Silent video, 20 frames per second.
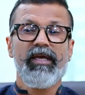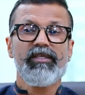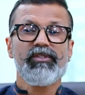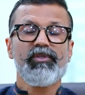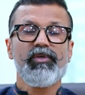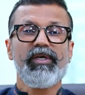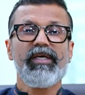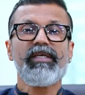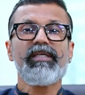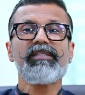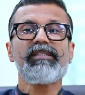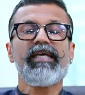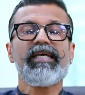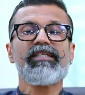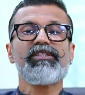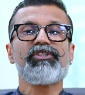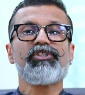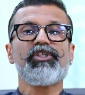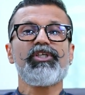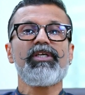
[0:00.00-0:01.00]
So it is
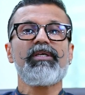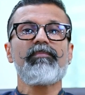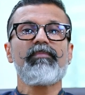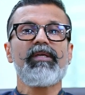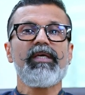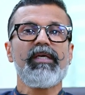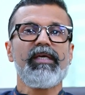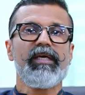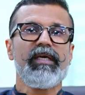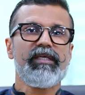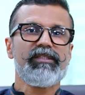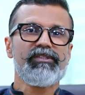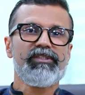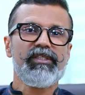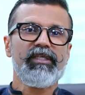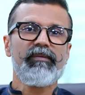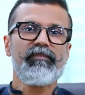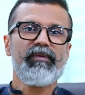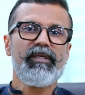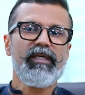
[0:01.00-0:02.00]

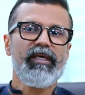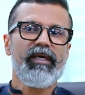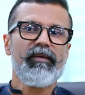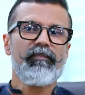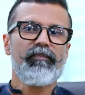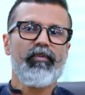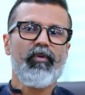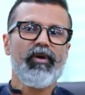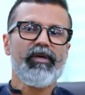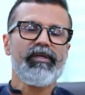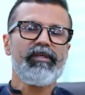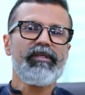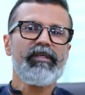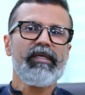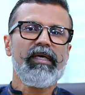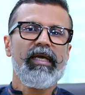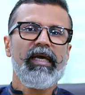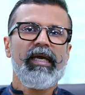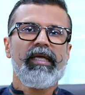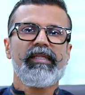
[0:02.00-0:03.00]
extremely important
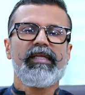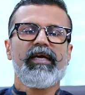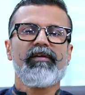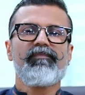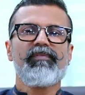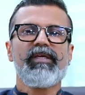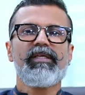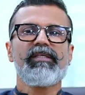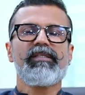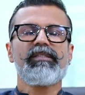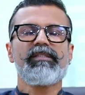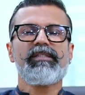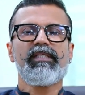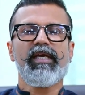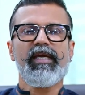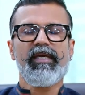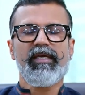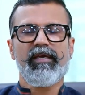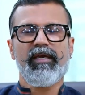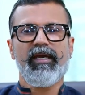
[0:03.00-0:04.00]
that we
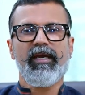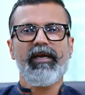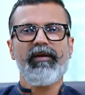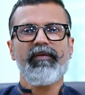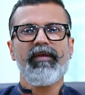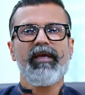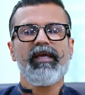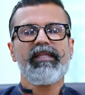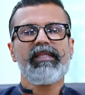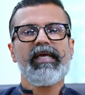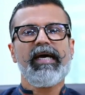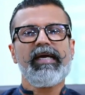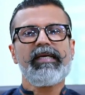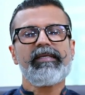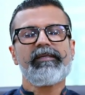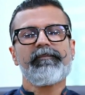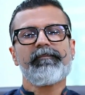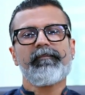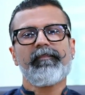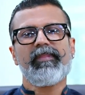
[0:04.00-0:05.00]
take care
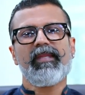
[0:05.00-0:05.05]
that